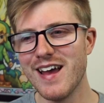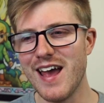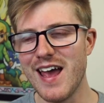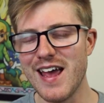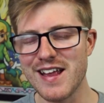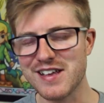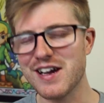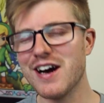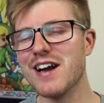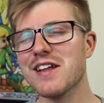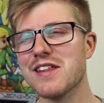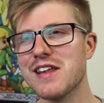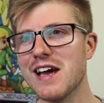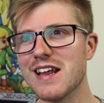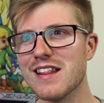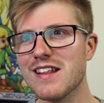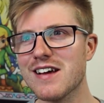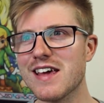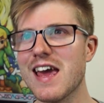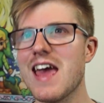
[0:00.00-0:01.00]
it's kind of
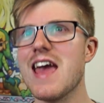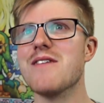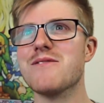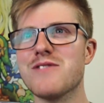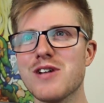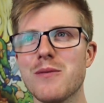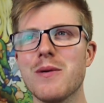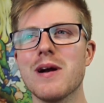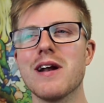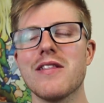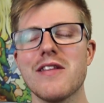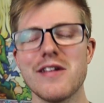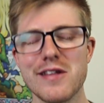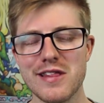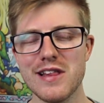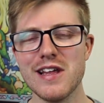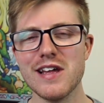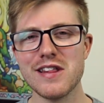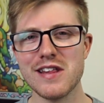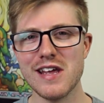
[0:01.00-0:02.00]
sounding like every one on
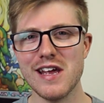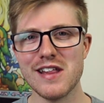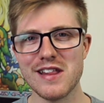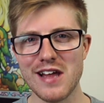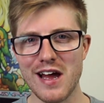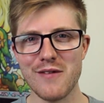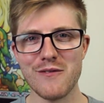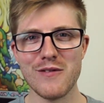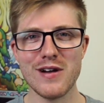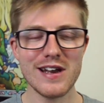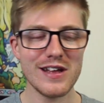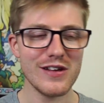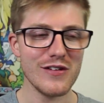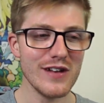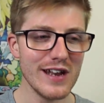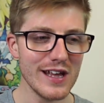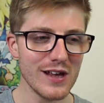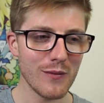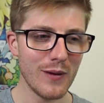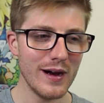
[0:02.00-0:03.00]
this list is a really
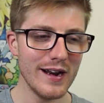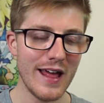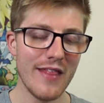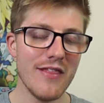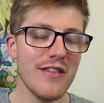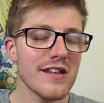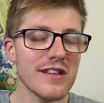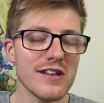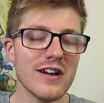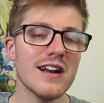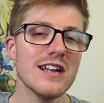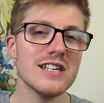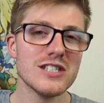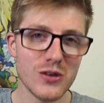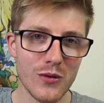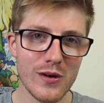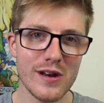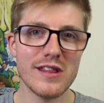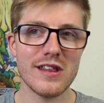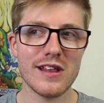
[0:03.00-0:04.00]
unique one, and this kind of
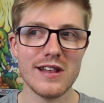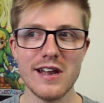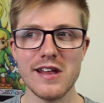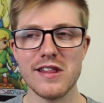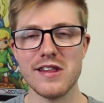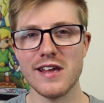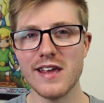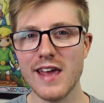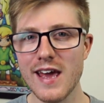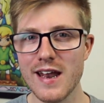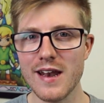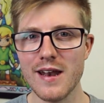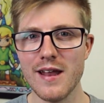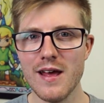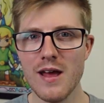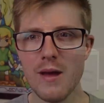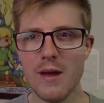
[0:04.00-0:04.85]
joins the list again,